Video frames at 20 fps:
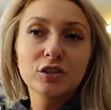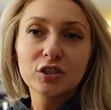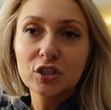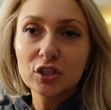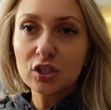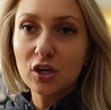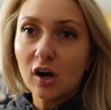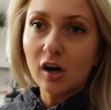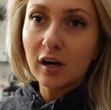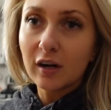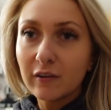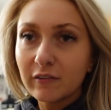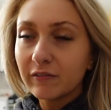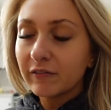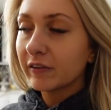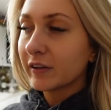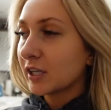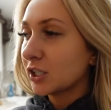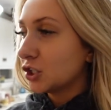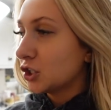
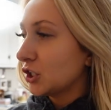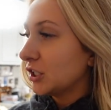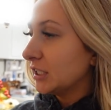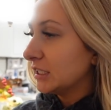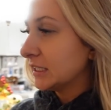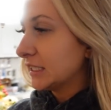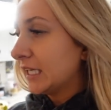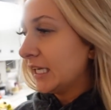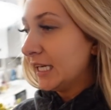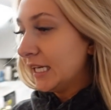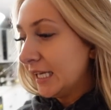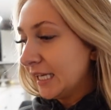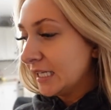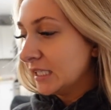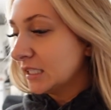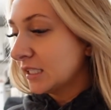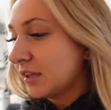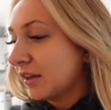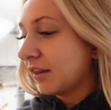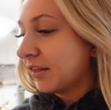scarf because she's getting
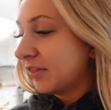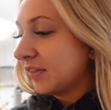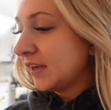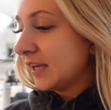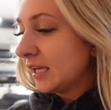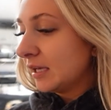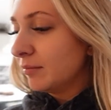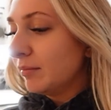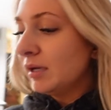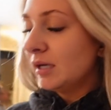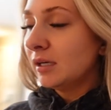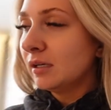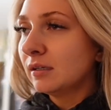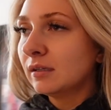into the theme.